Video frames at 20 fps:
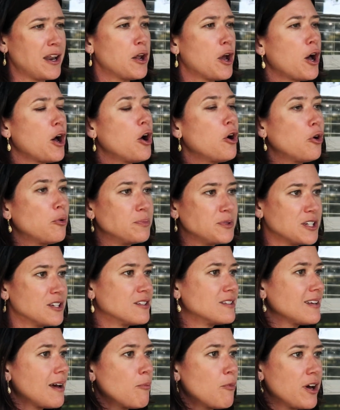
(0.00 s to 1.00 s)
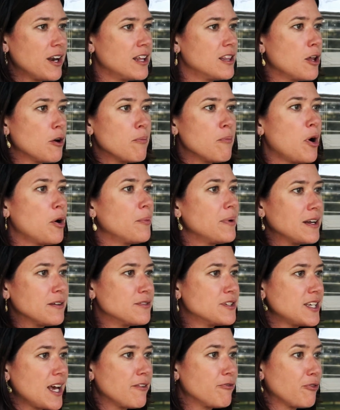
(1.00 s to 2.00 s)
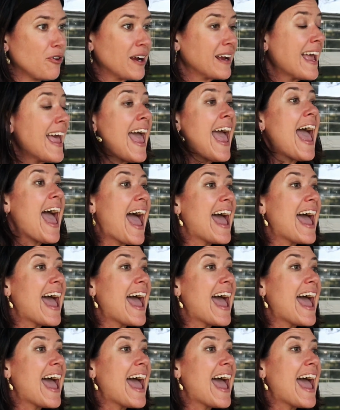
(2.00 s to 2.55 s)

and hope to someone in their moment of suffering,